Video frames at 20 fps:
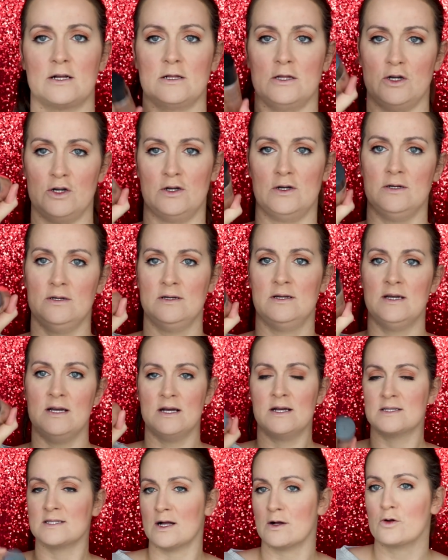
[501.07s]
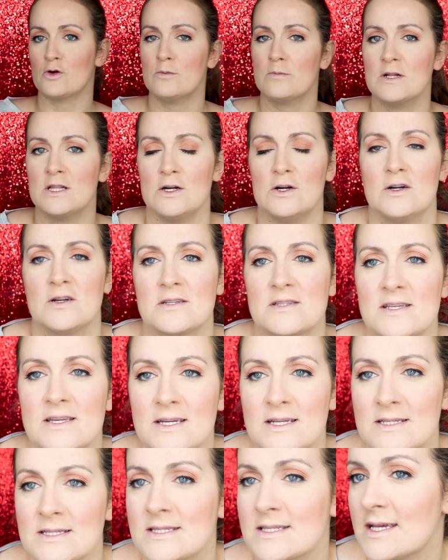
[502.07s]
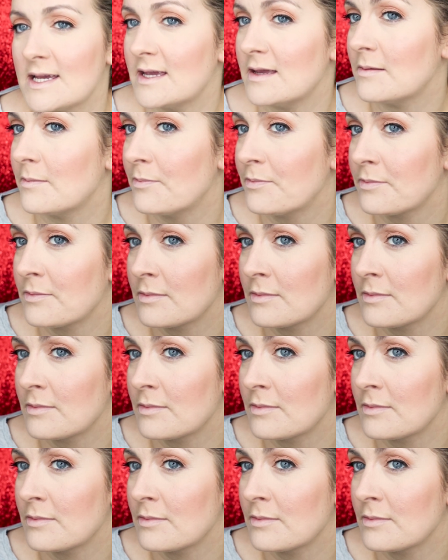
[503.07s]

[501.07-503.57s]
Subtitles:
Glow. So I'll come close so you can see